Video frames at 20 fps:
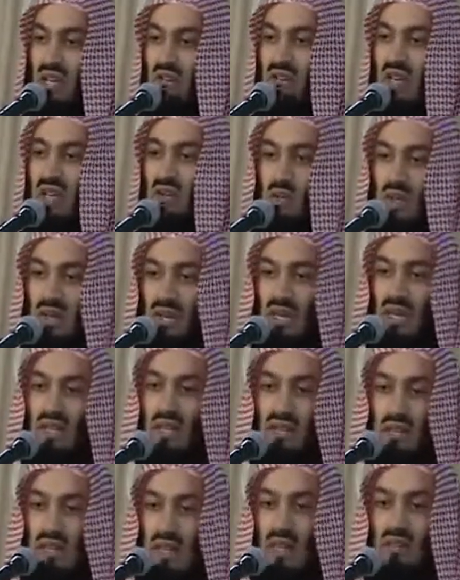In fact, when
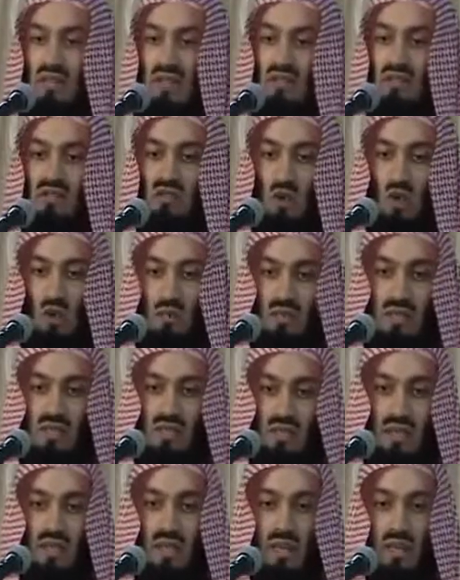they gave us
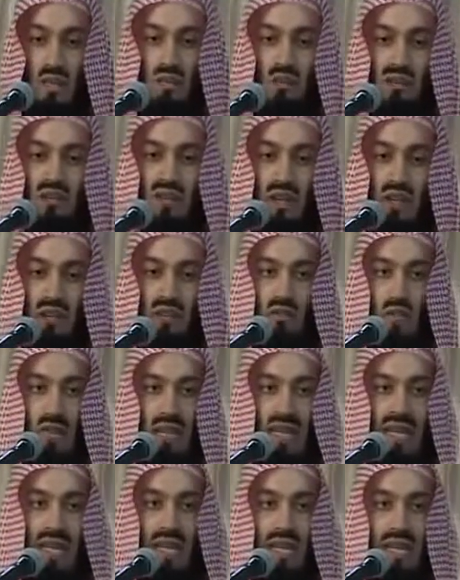forms to fill for
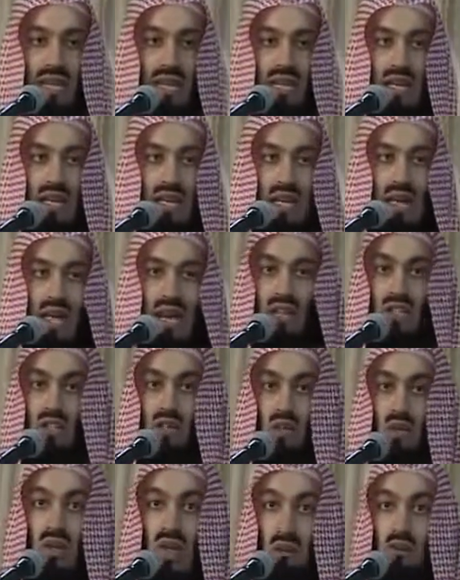landing, I
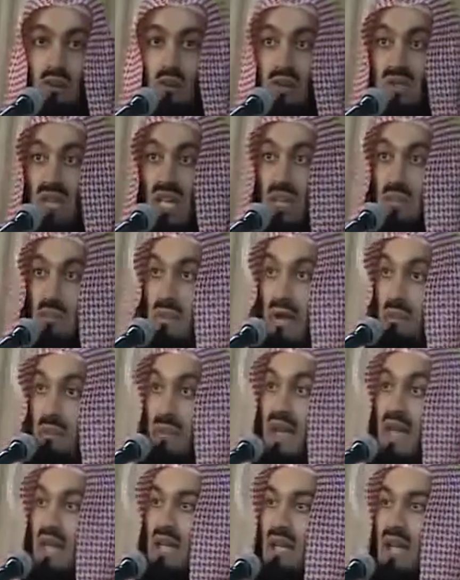stood up to take my
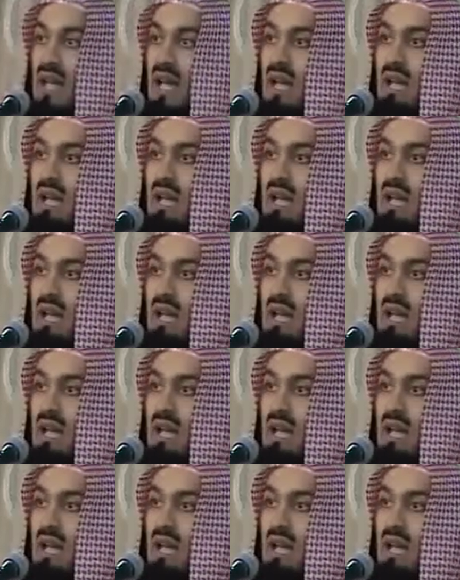bag.